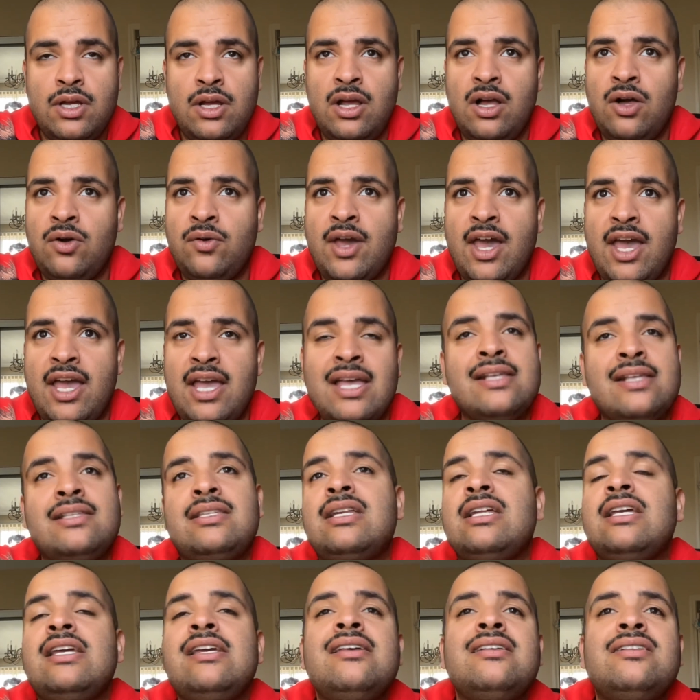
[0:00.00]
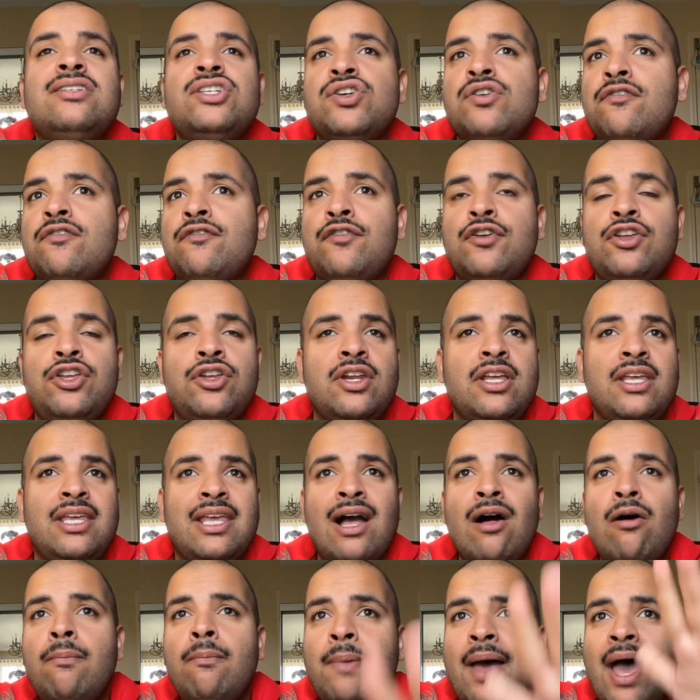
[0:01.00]
Okay, is it easier for you to
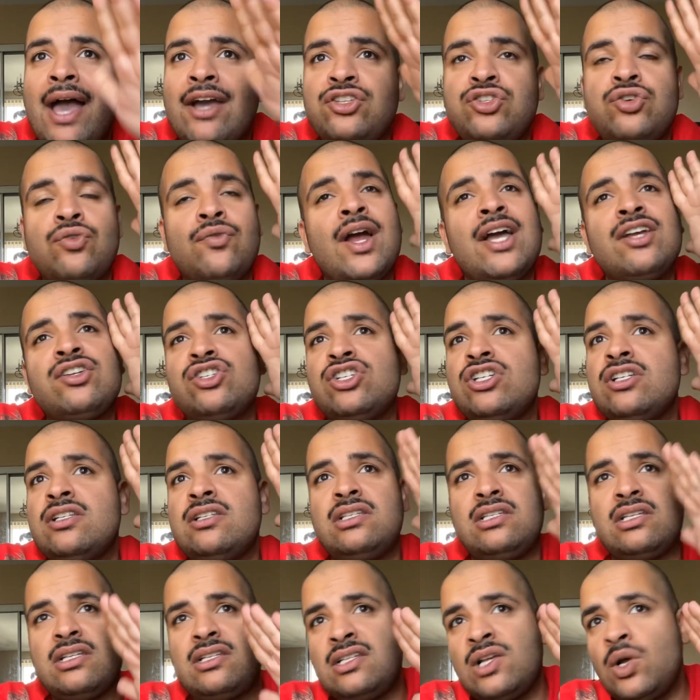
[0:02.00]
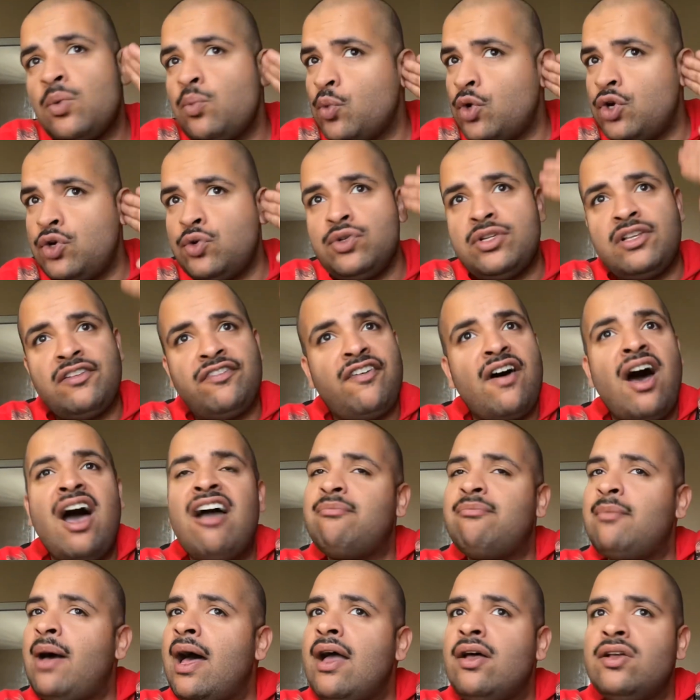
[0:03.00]
yell back directions to someone who's
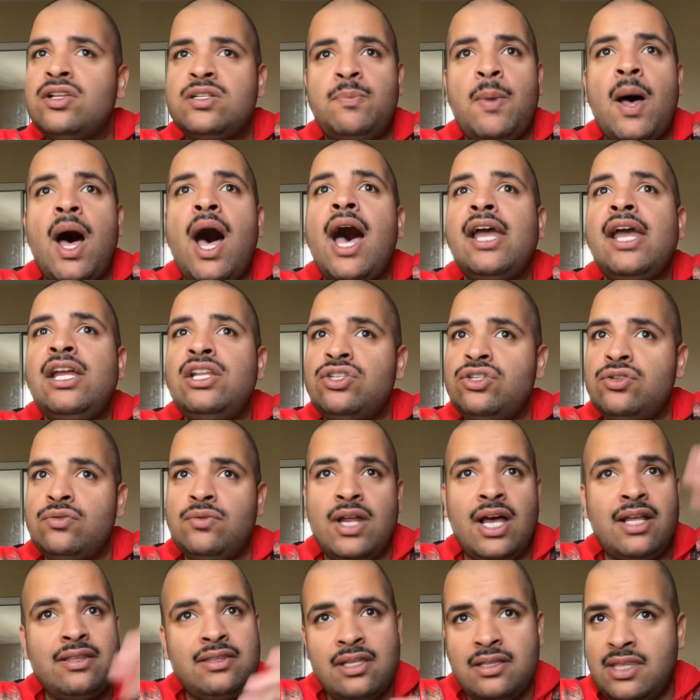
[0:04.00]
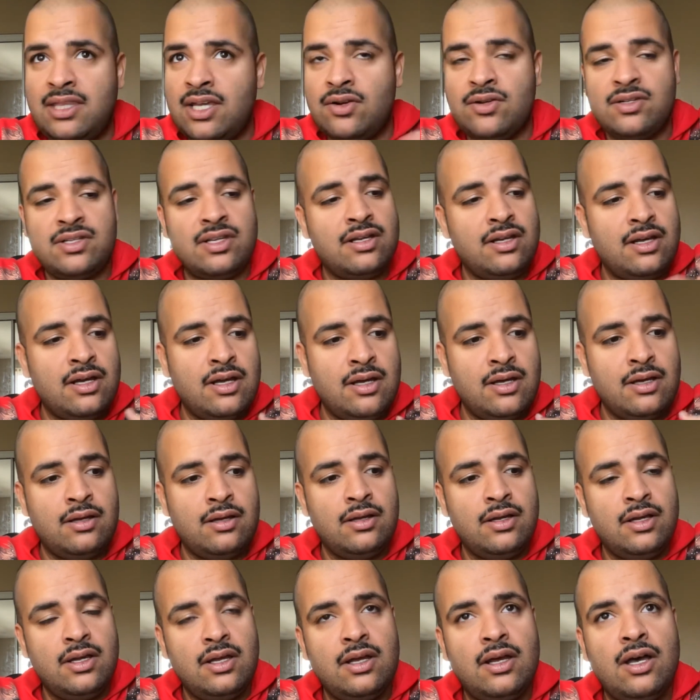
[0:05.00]
5 miles behind you? Not that there's a
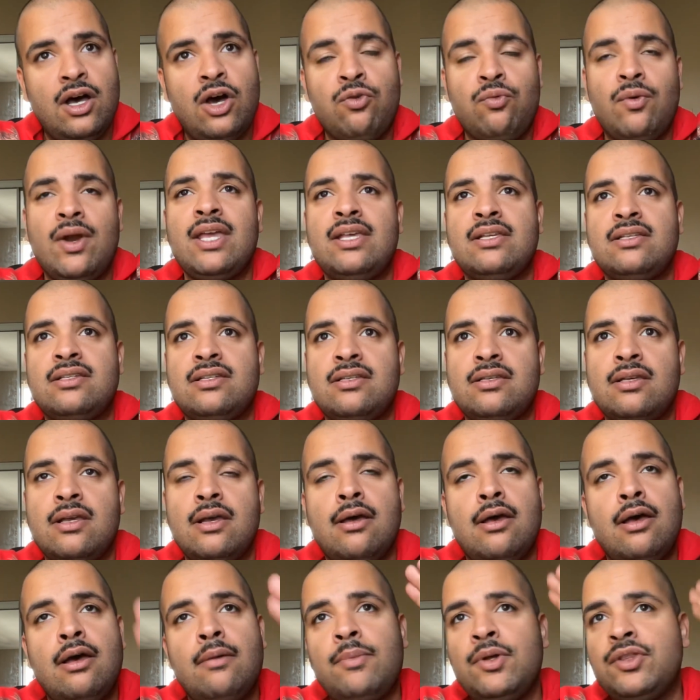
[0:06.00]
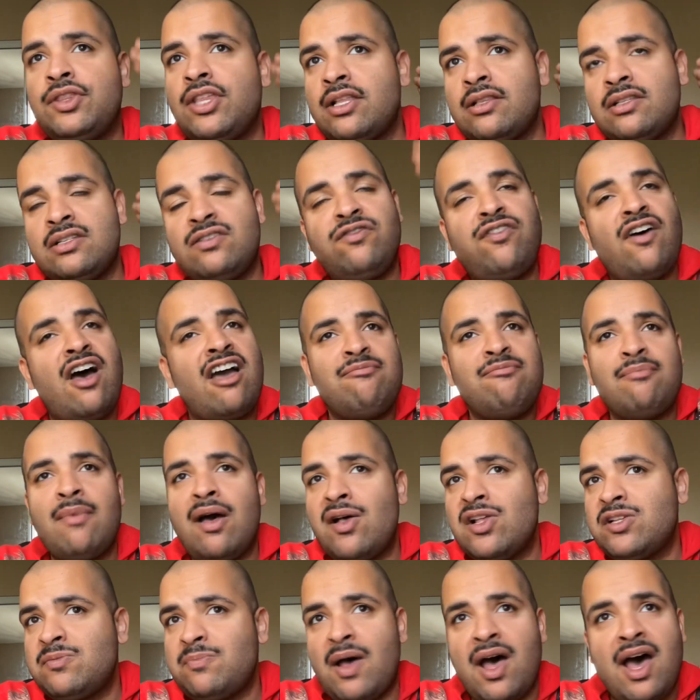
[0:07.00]
race, but that's 5
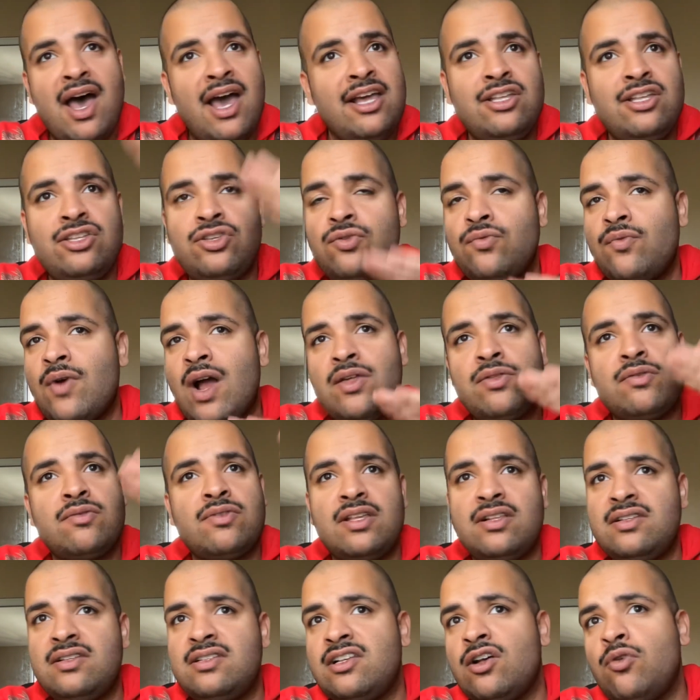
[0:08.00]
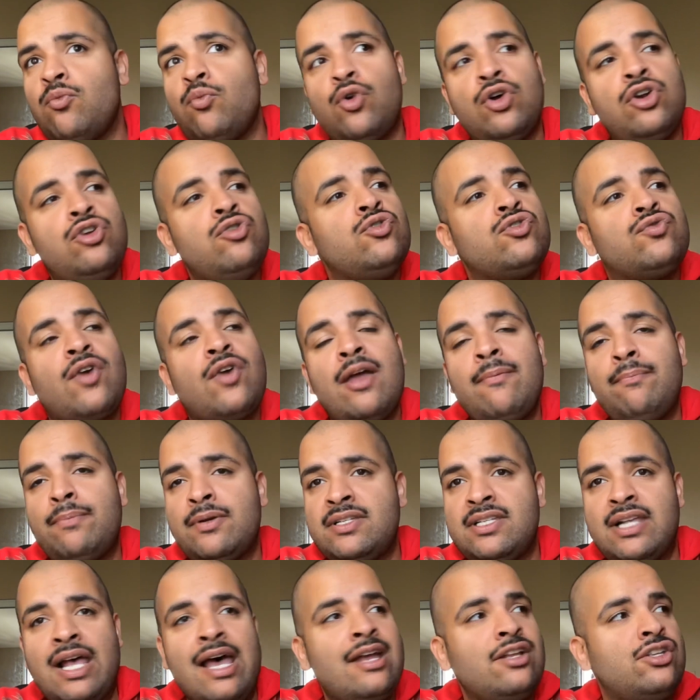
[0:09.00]
miles behind you rather than someone who's right
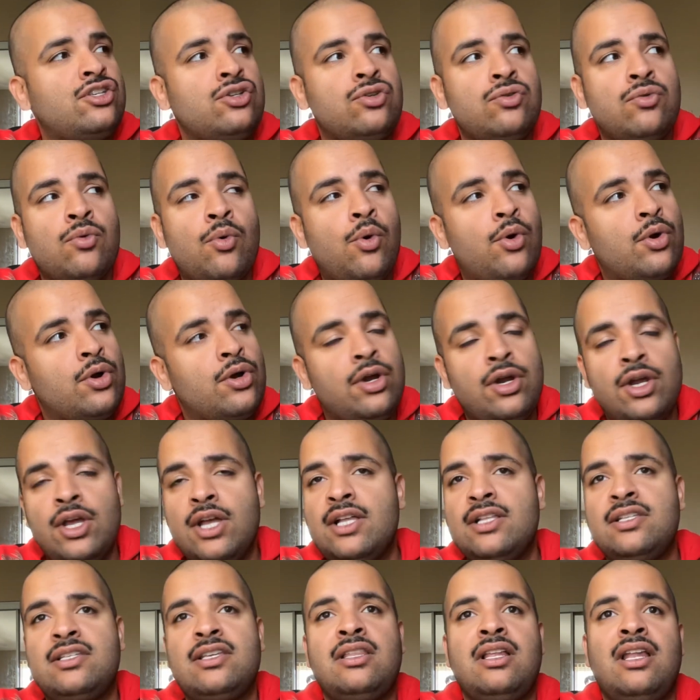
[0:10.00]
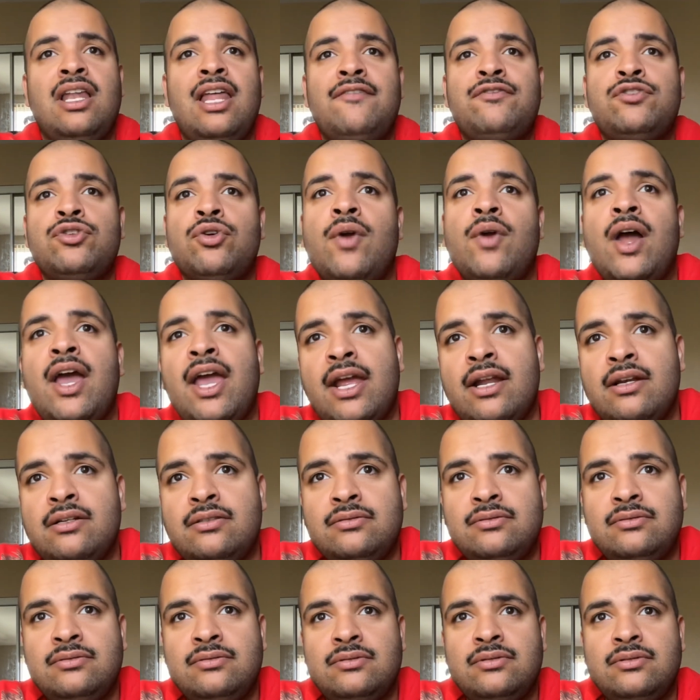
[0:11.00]
beside you or to the left or right,
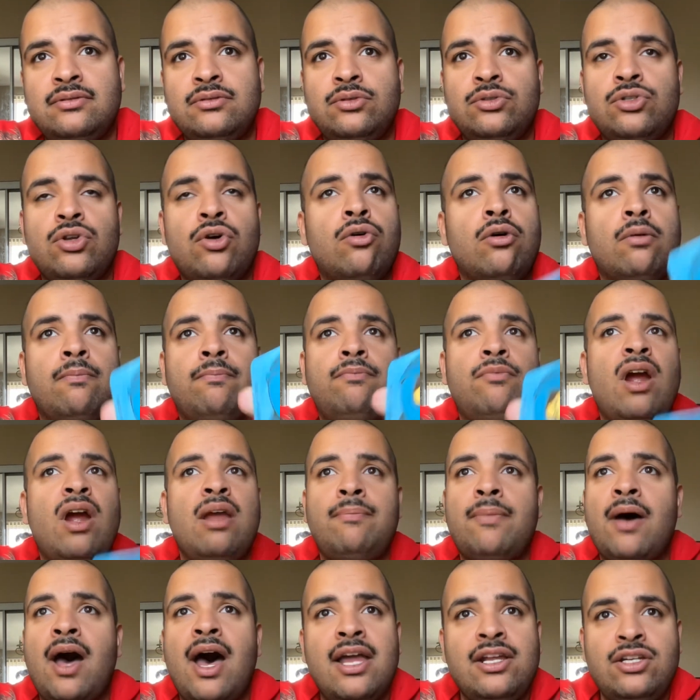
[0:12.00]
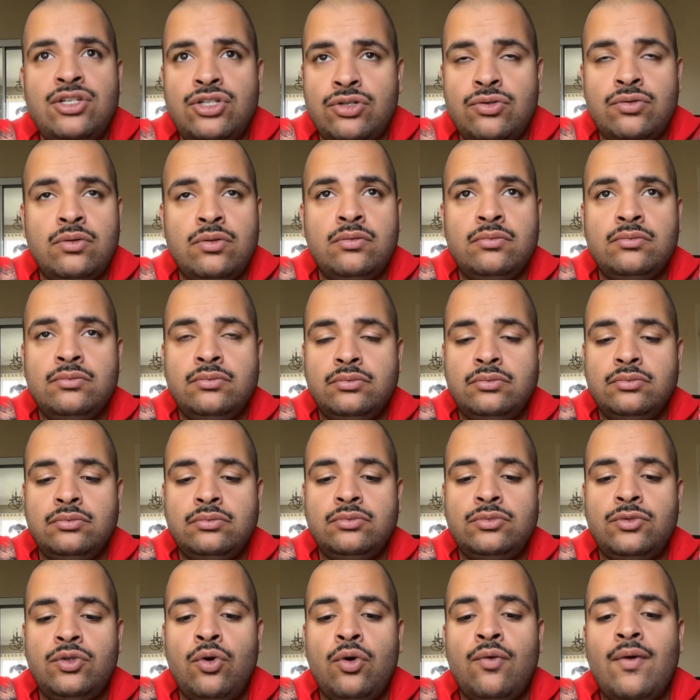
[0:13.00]
or right behind you
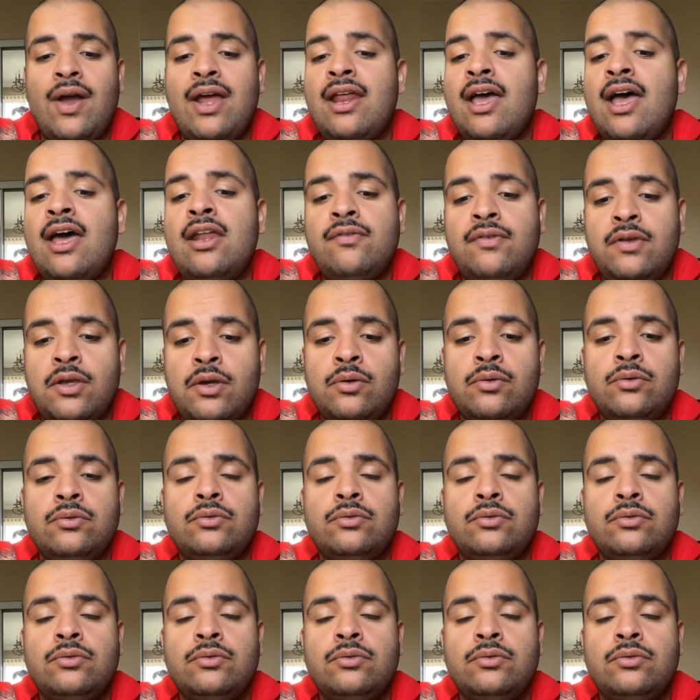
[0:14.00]
or right ahead of you.